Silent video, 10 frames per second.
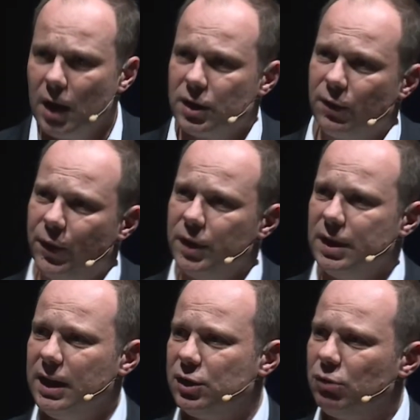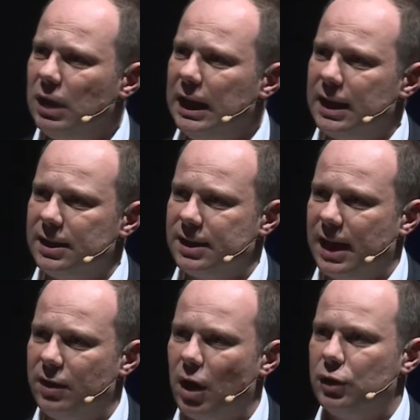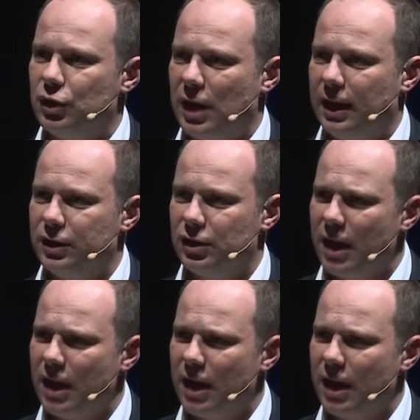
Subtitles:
So the first thing is to really understand those challenges.